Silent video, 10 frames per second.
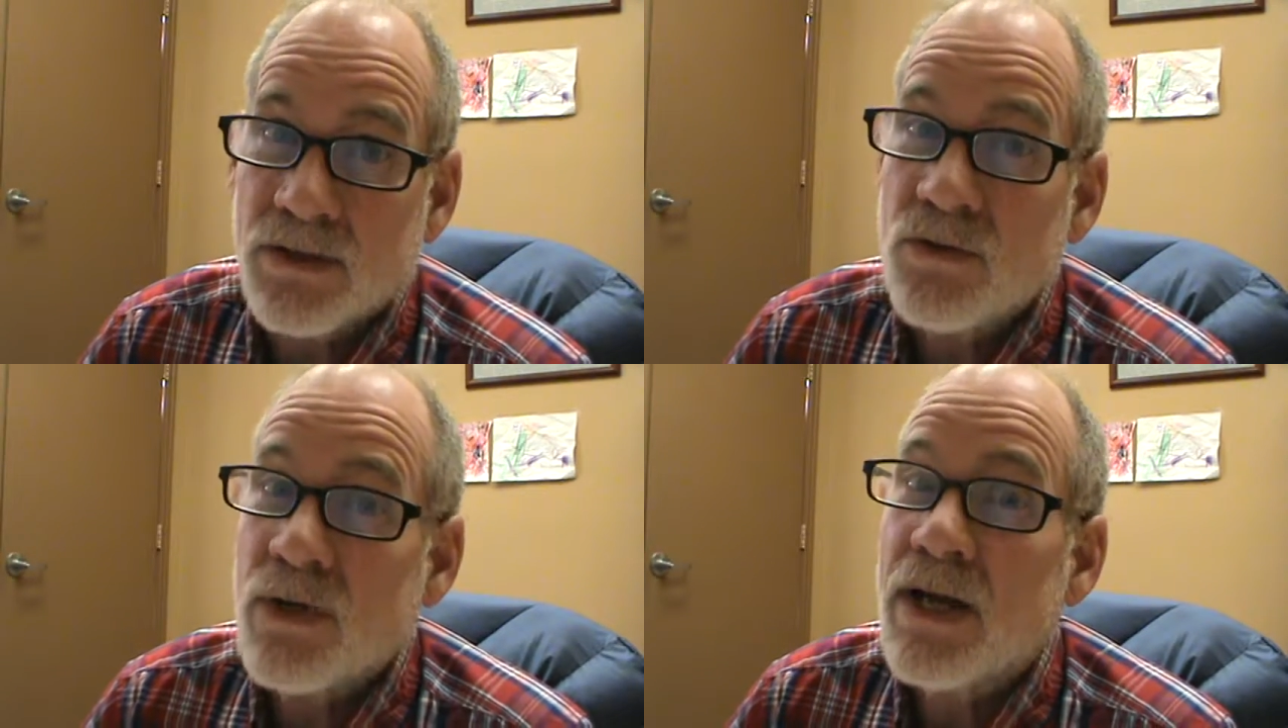
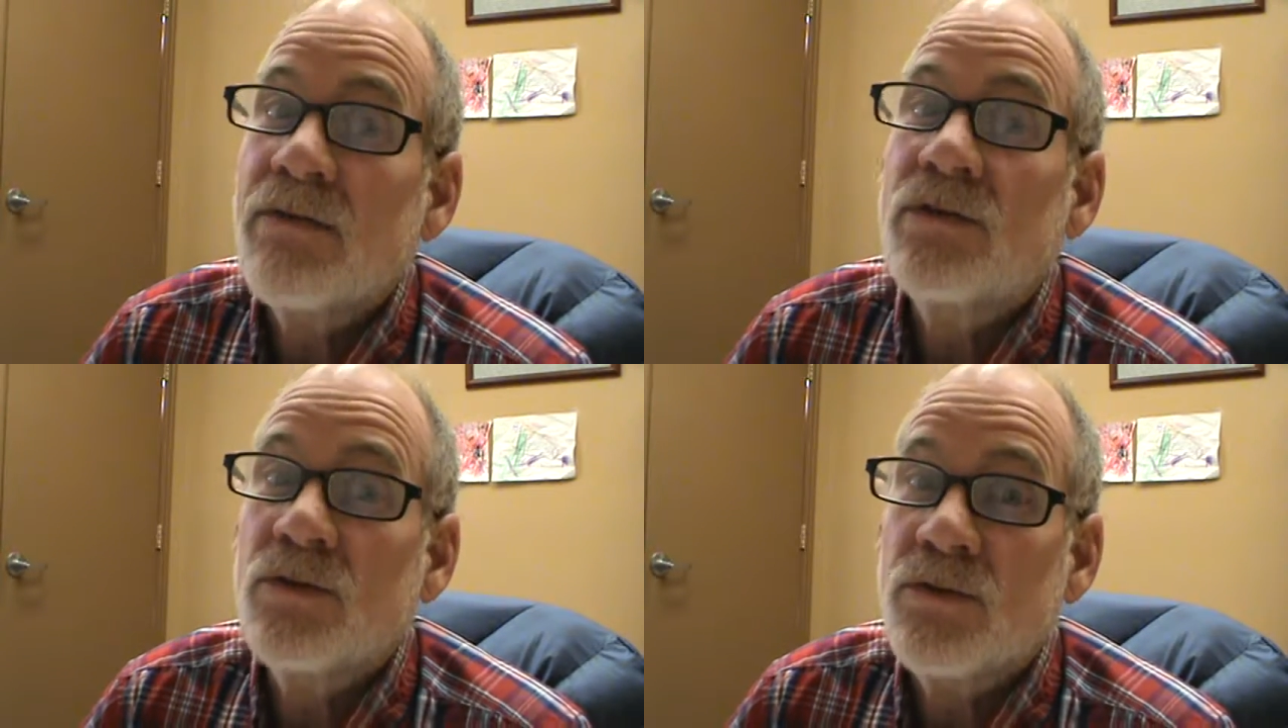You
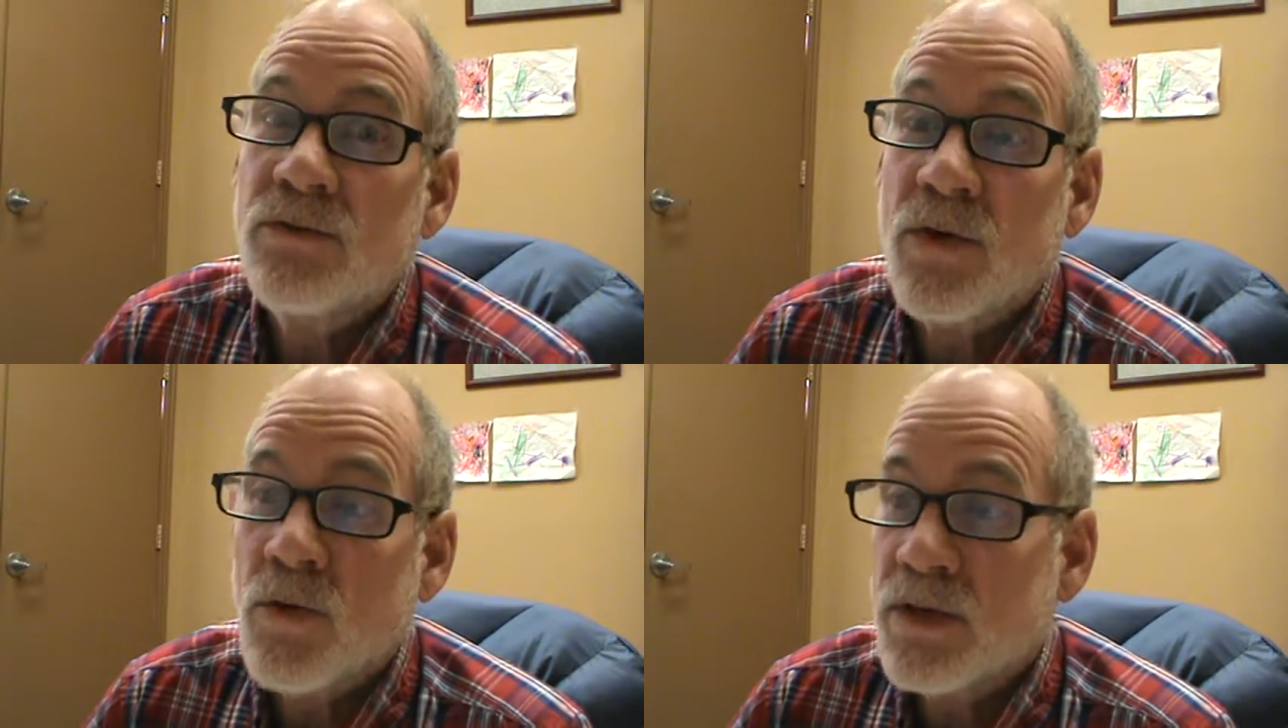have to
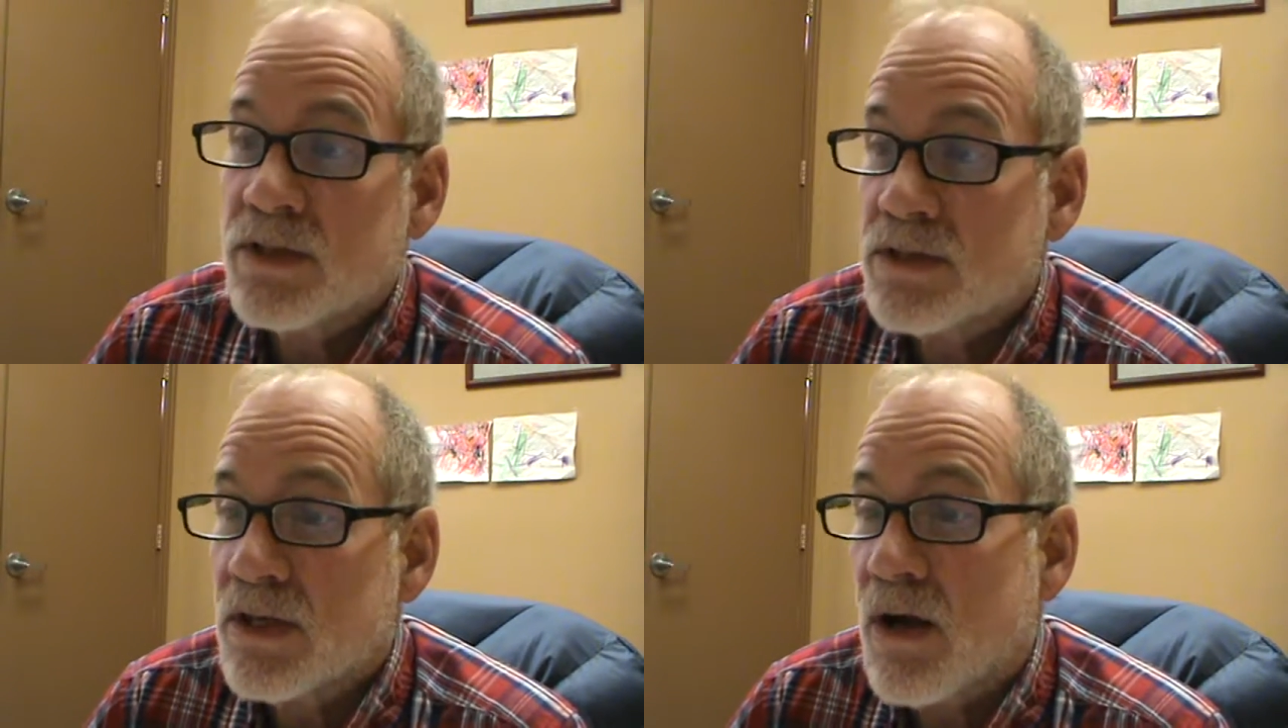
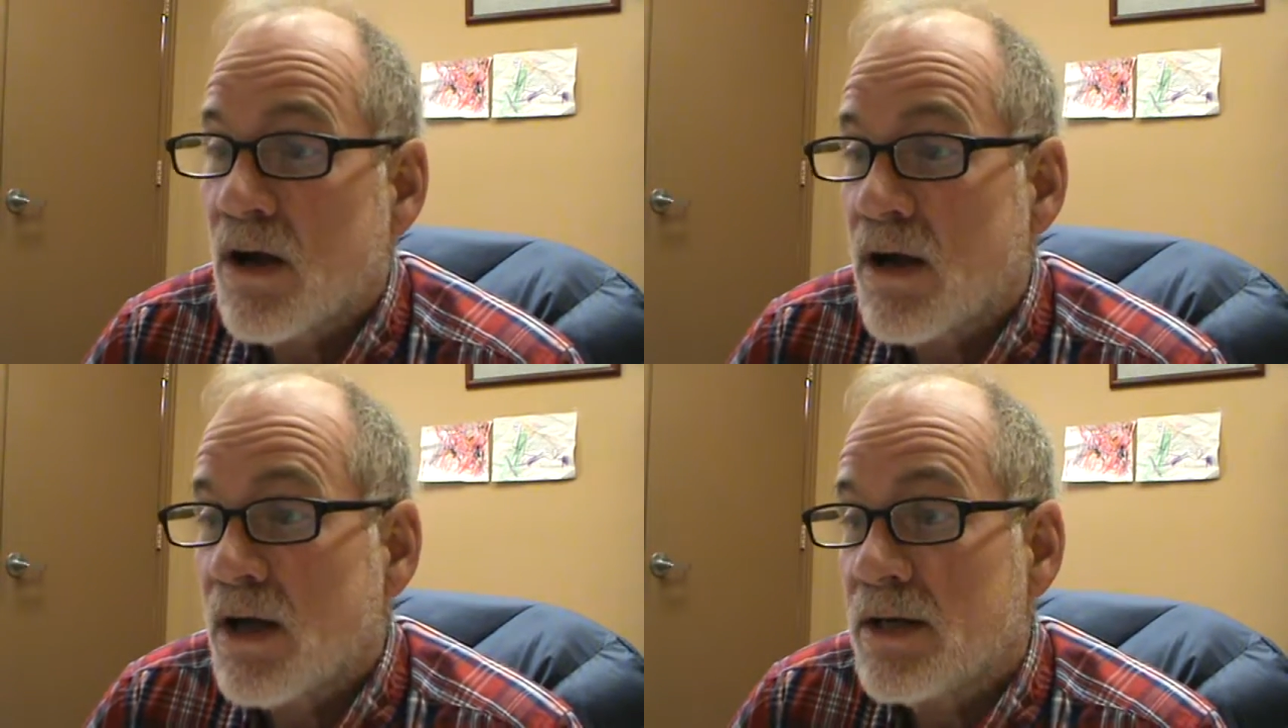focus
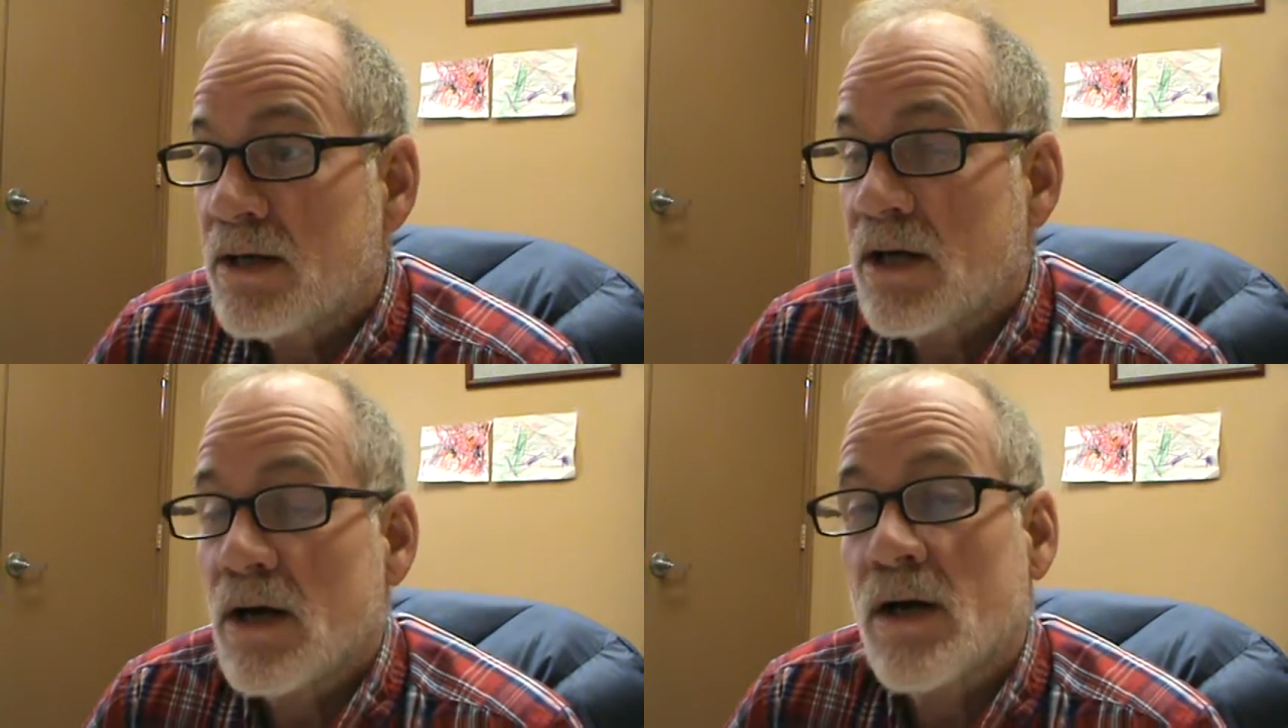
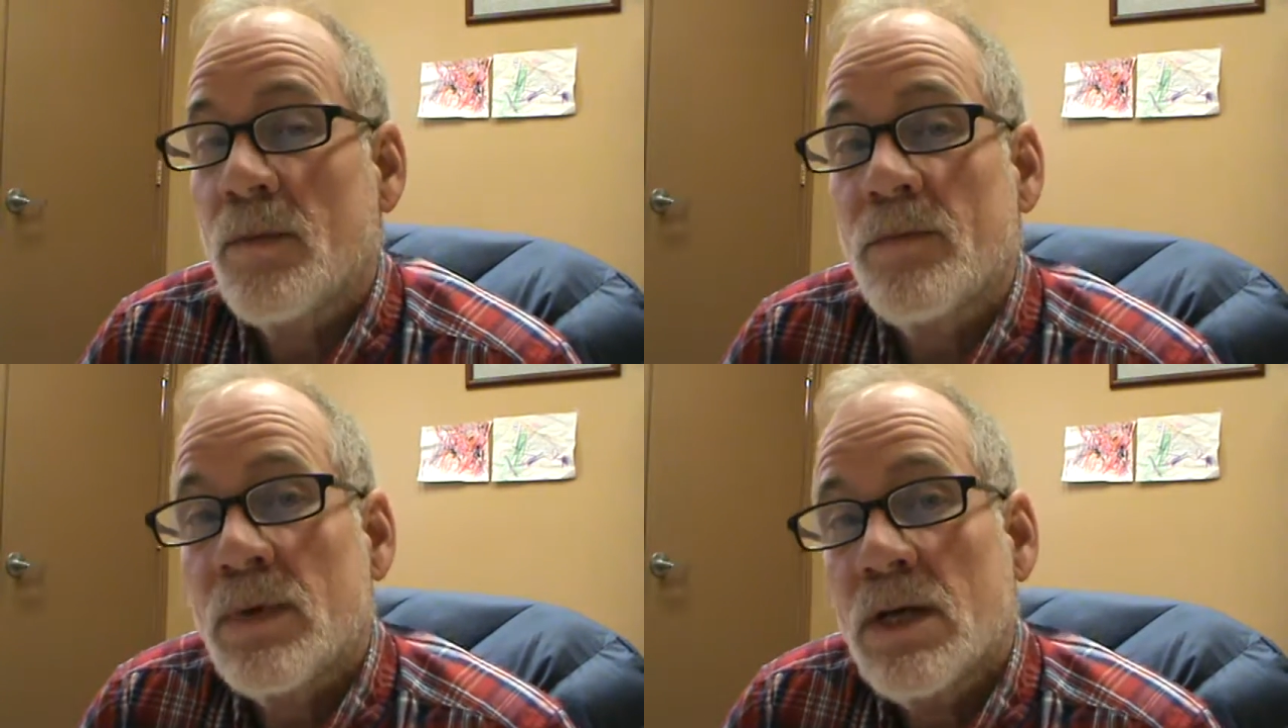on
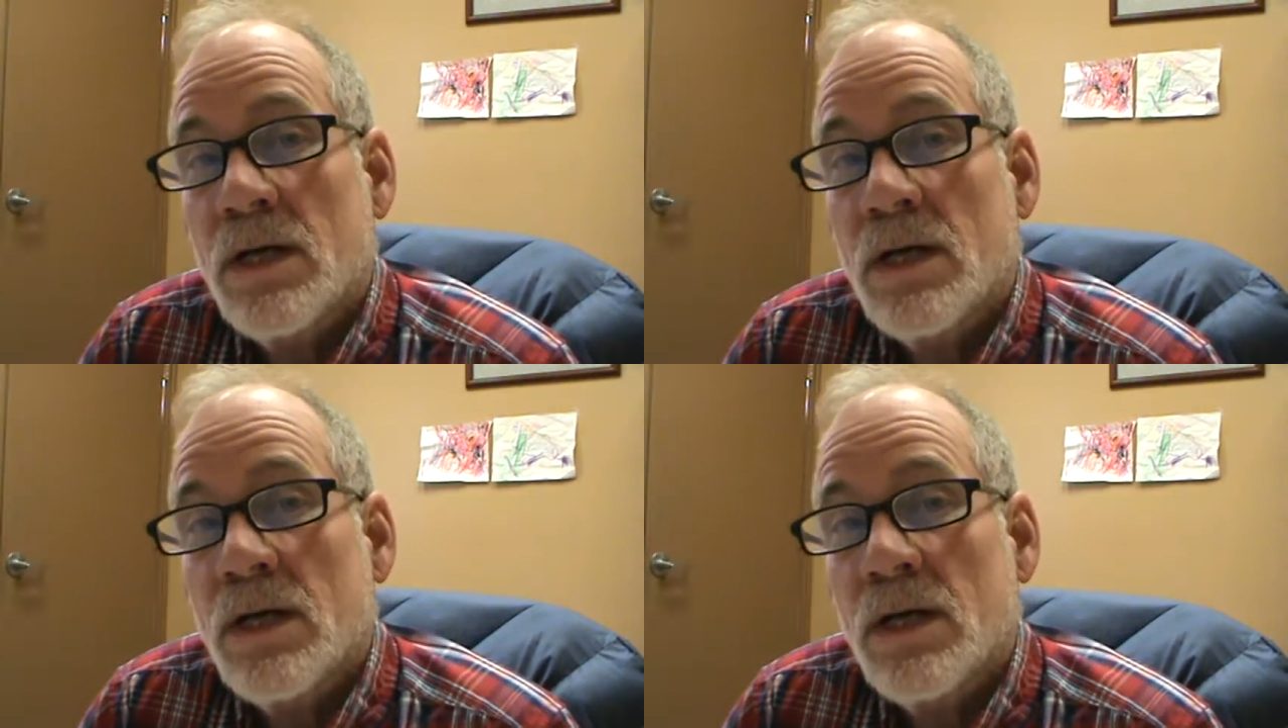um,